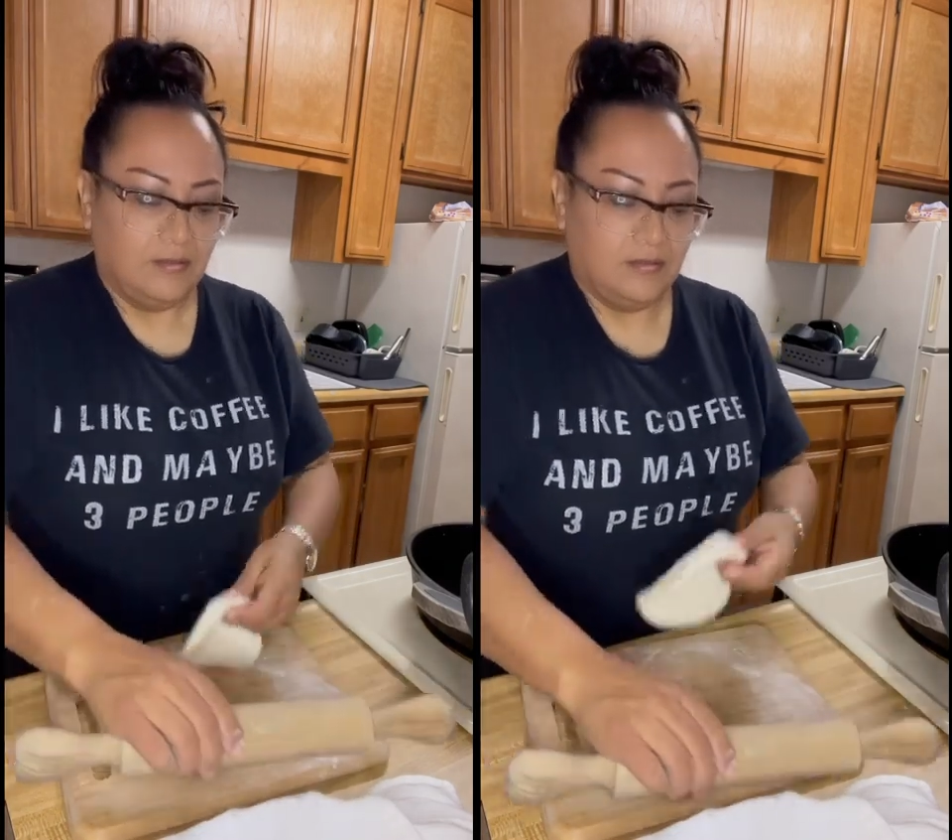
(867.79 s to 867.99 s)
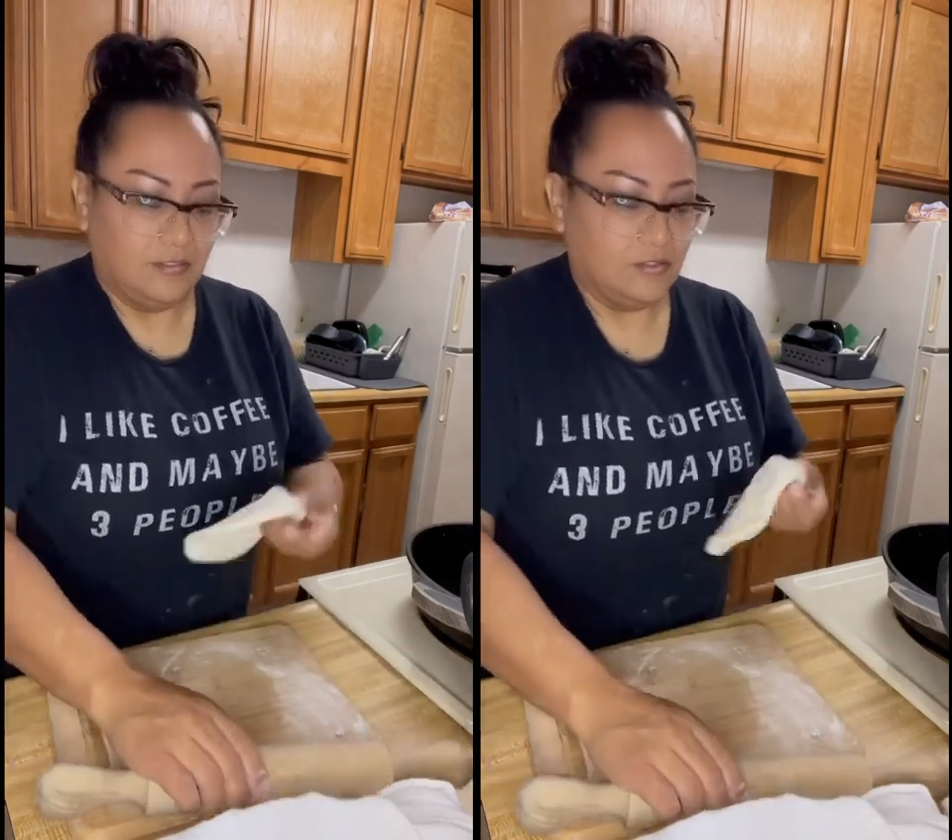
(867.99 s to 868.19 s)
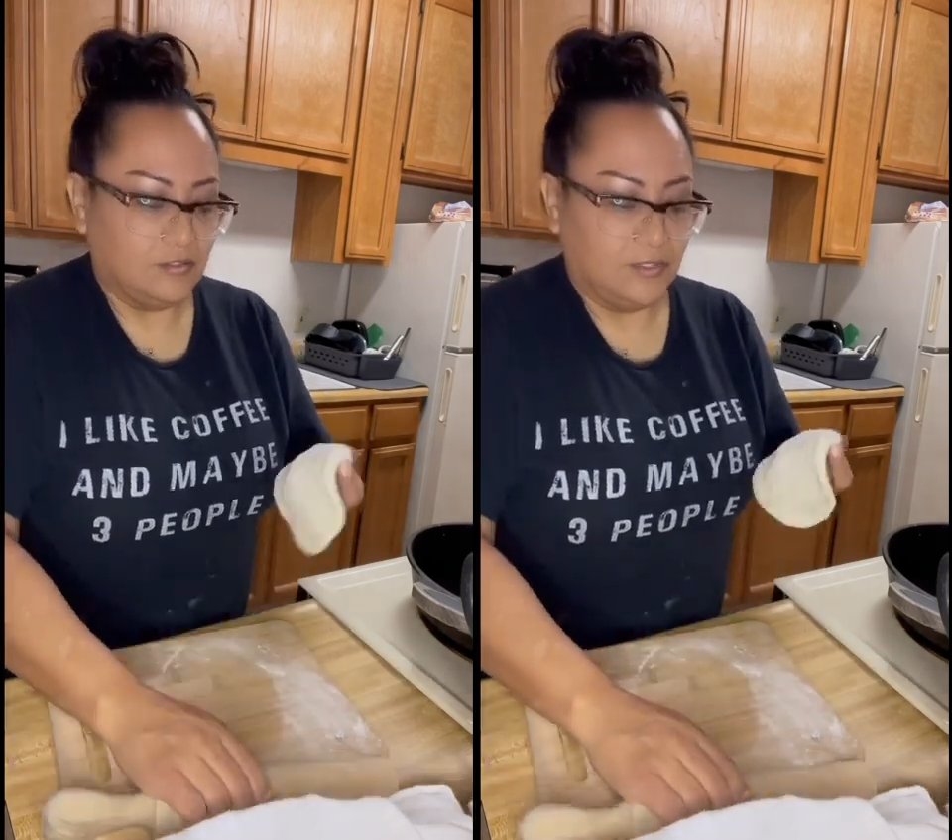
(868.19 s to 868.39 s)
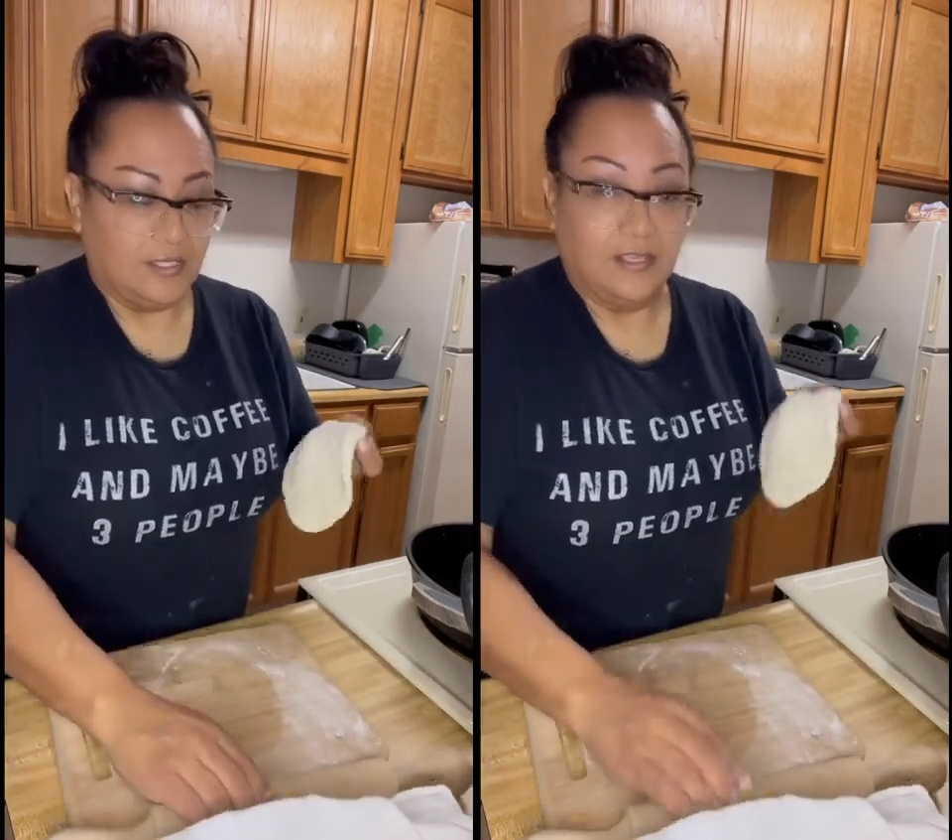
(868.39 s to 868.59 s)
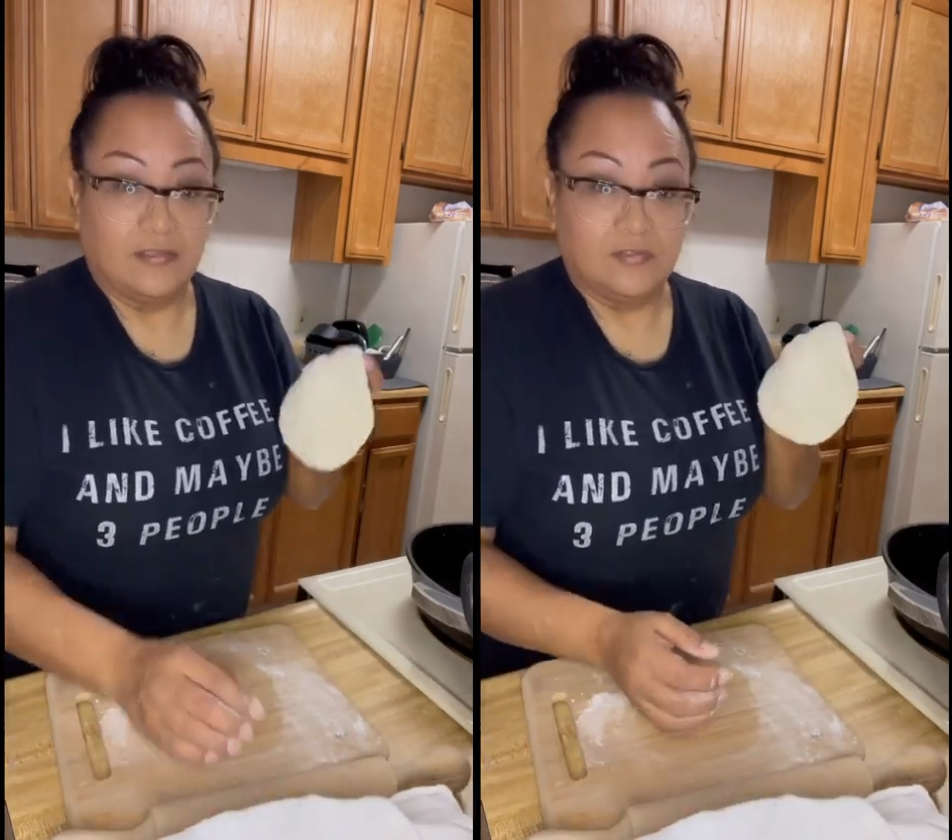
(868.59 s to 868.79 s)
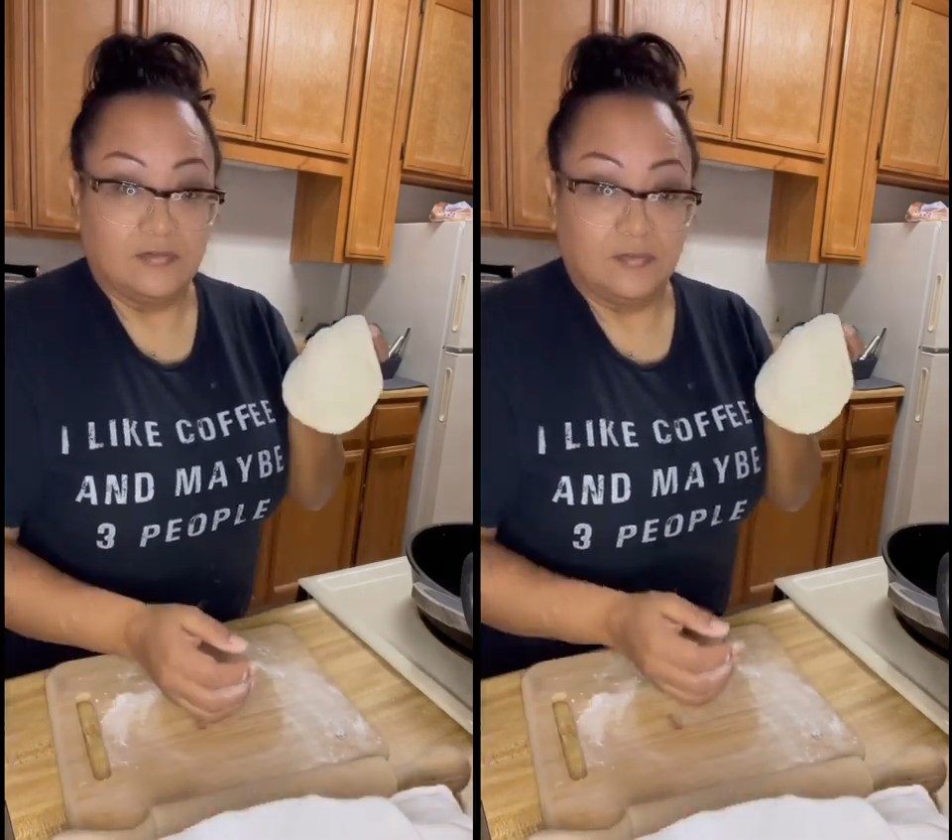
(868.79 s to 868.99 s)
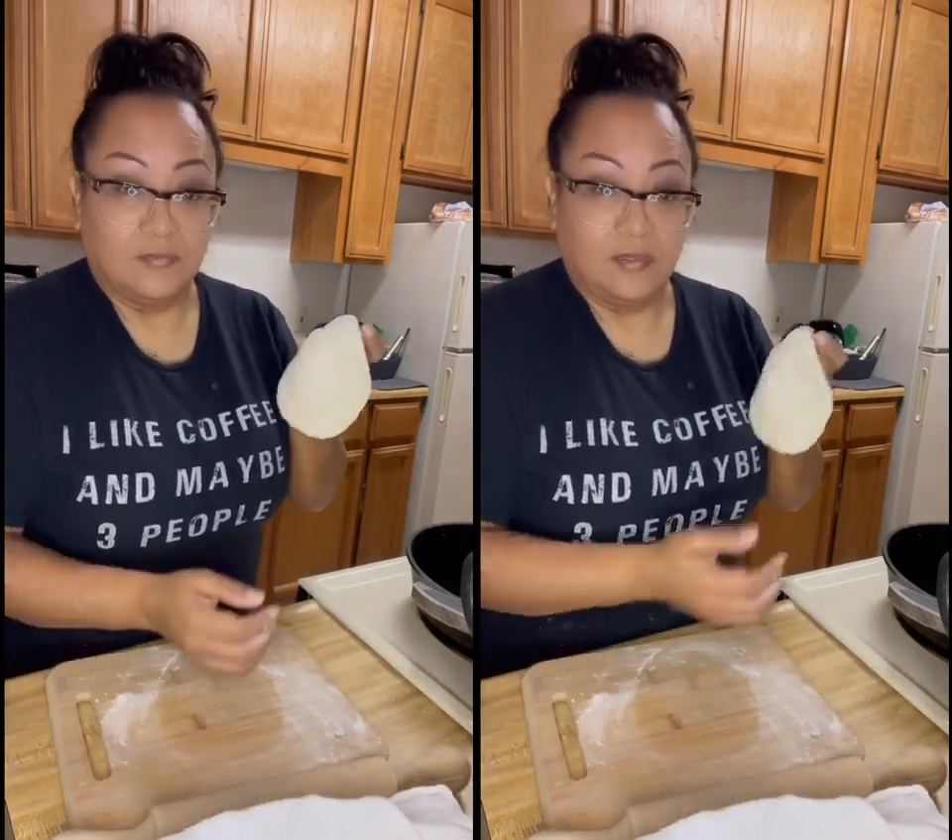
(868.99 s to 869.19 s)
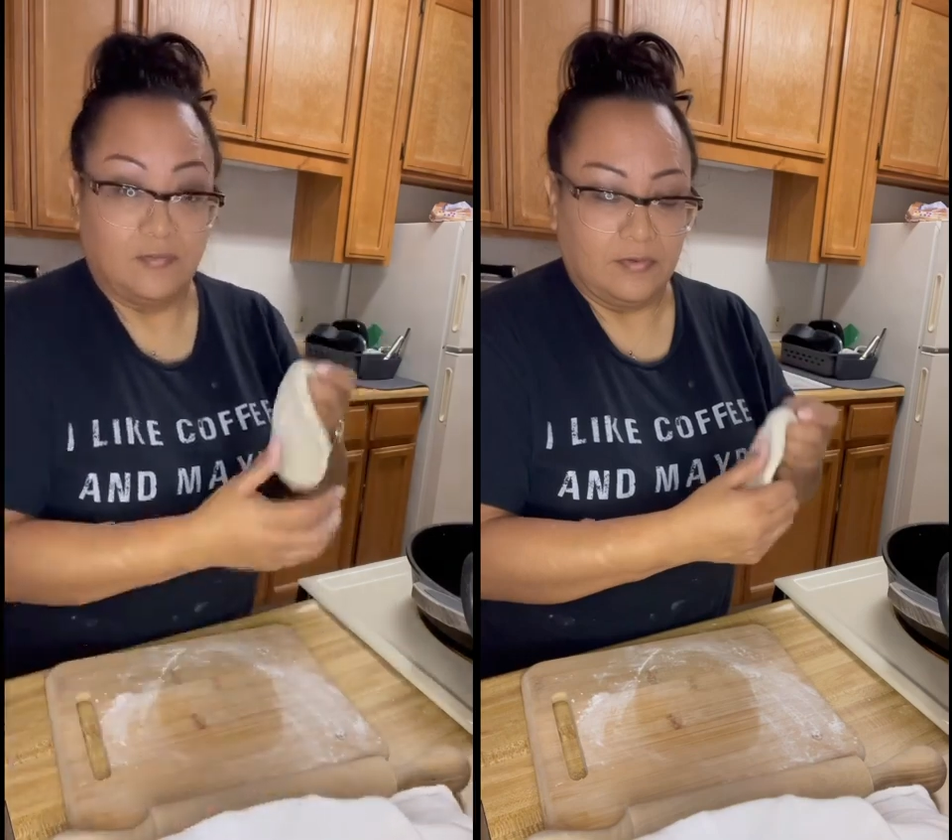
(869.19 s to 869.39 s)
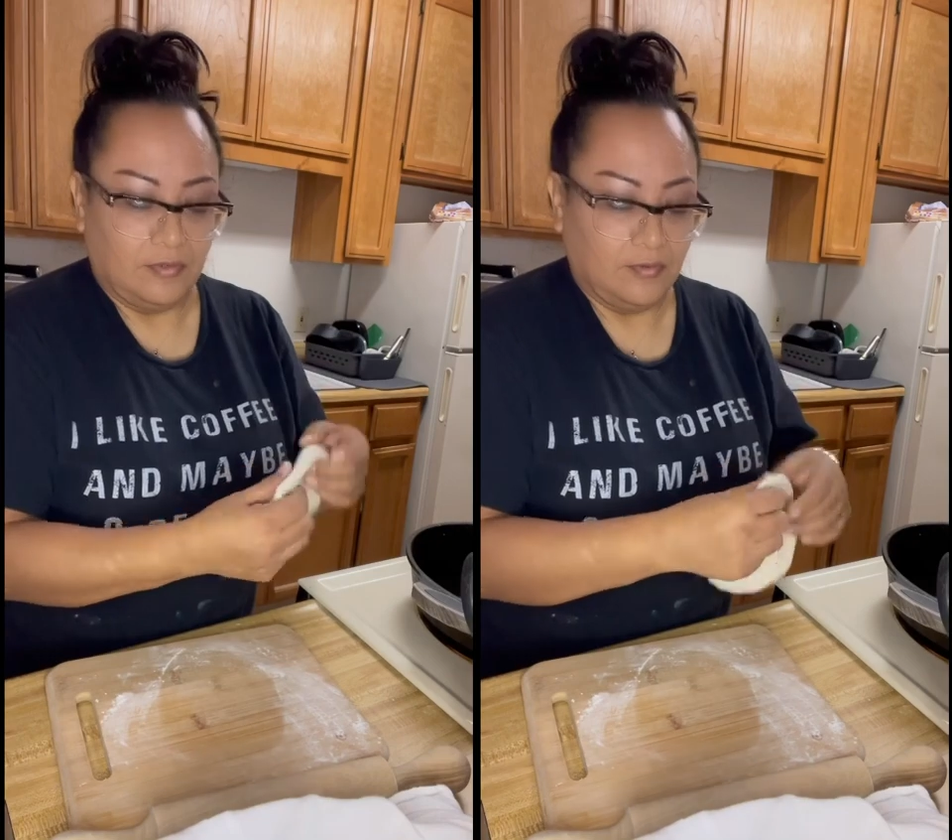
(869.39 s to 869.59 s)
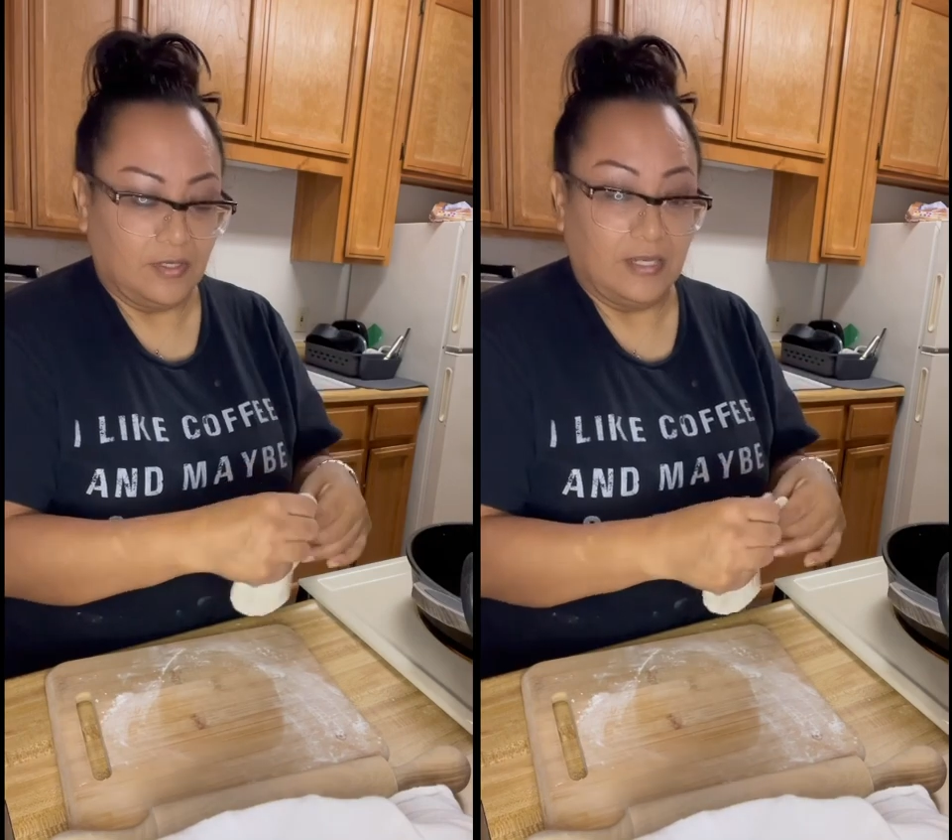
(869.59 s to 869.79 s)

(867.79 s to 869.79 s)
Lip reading: you just want to get it to a point where you can